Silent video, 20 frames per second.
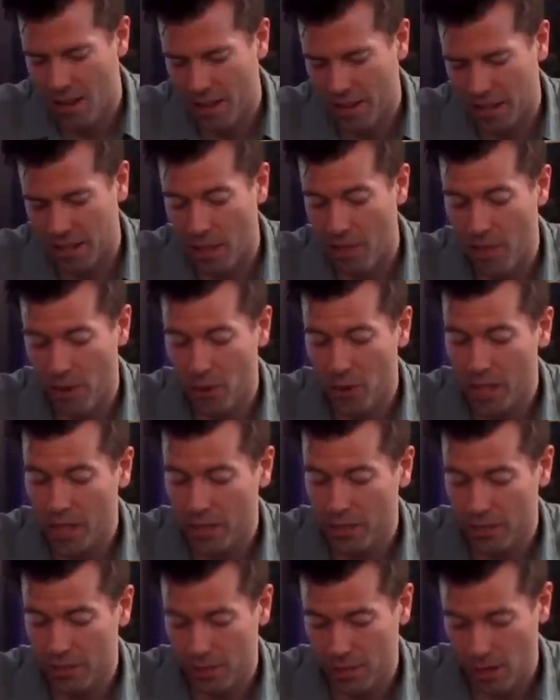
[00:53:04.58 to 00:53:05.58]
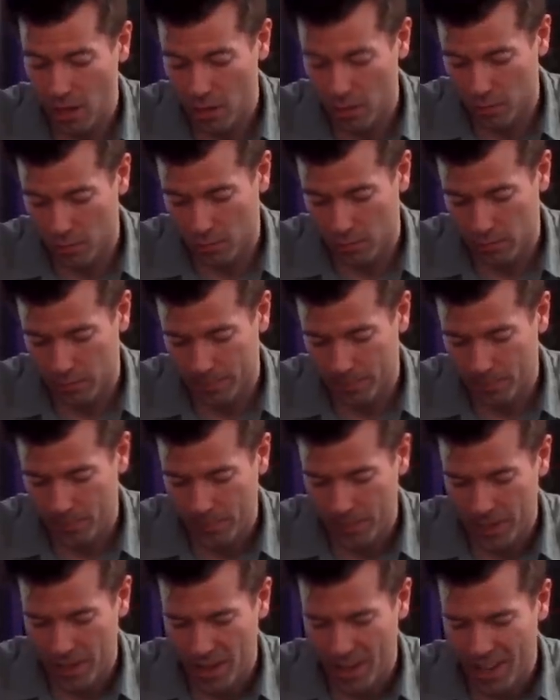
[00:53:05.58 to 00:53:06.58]
the Chthonian Stone.
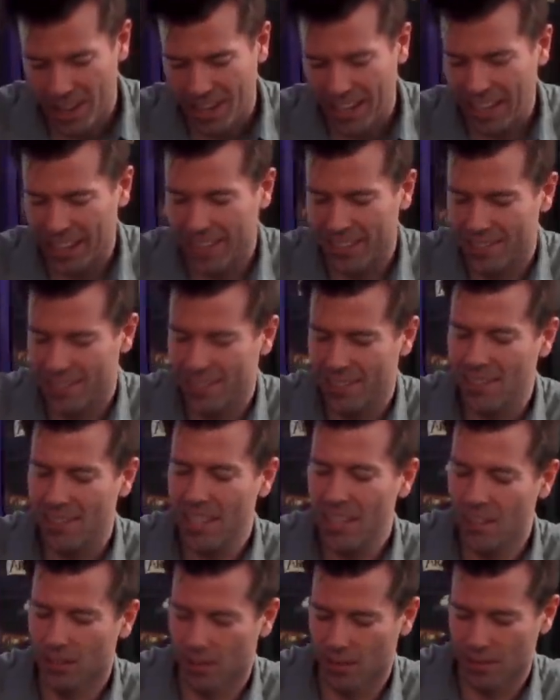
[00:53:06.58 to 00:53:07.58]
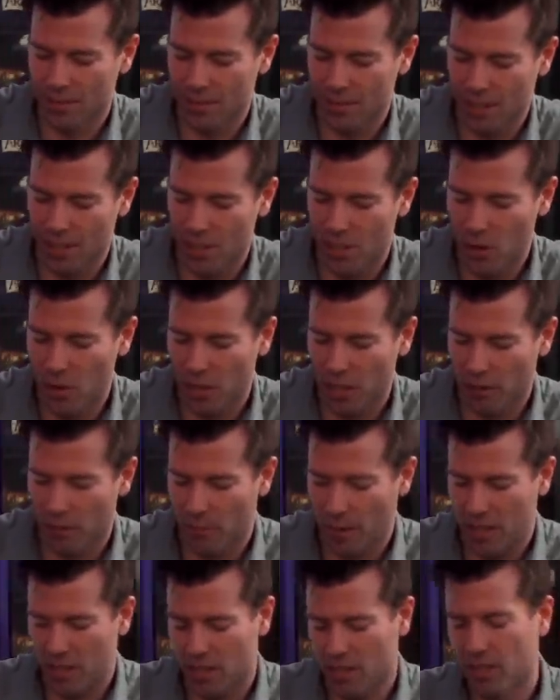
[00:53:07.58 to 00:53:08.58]
It seals a token of
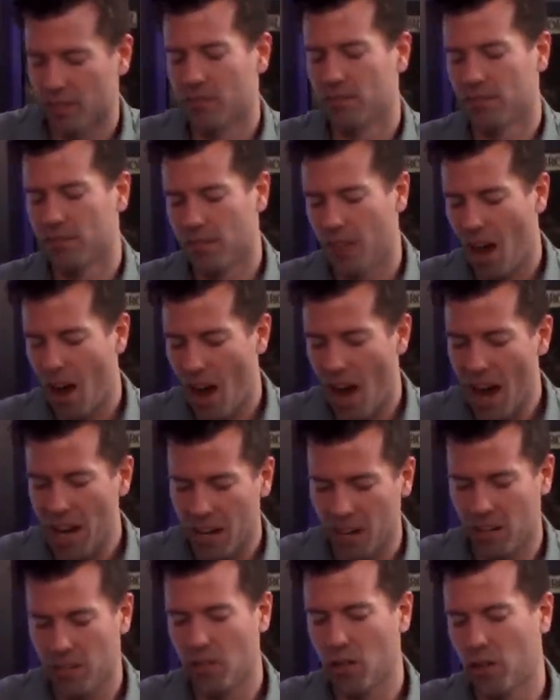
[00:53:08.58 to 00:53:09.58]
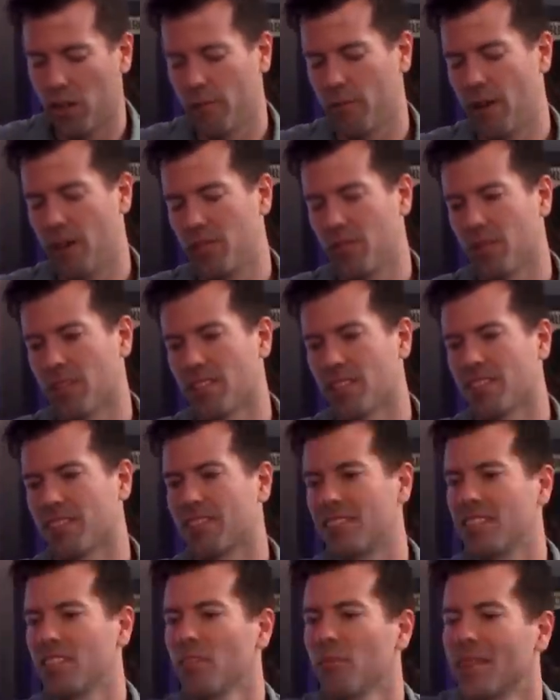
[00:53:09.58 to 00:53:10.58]
my, icon token of my choice. And
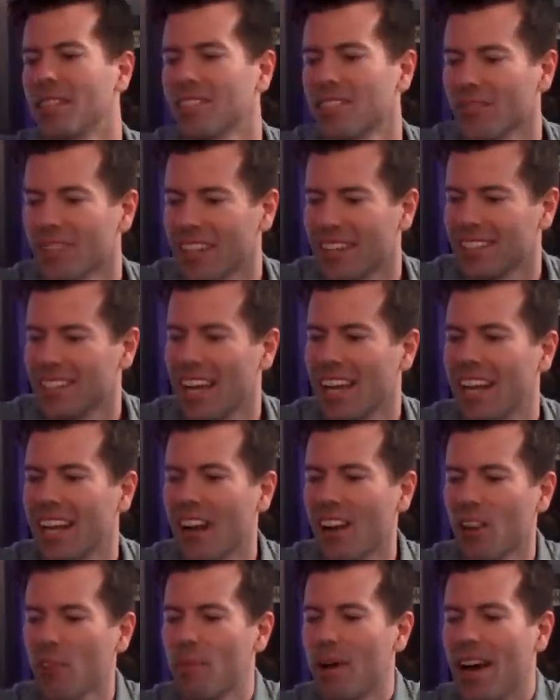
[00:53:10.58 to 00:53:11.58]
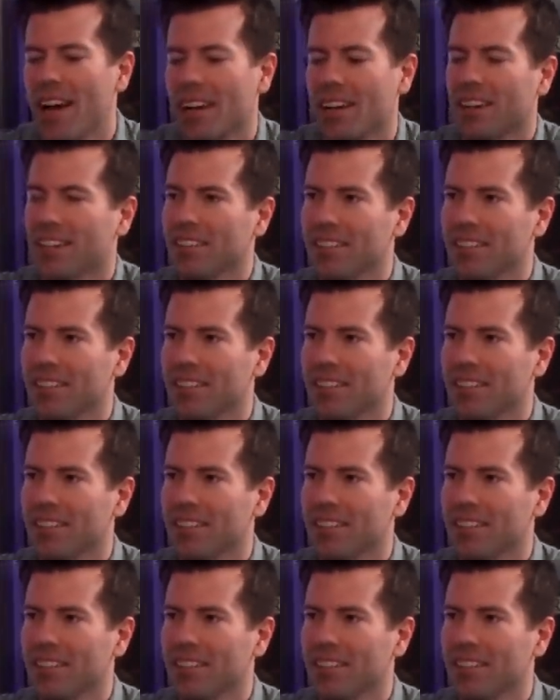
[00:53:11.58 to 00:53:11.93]
seal means that we're gonna take it out of the bag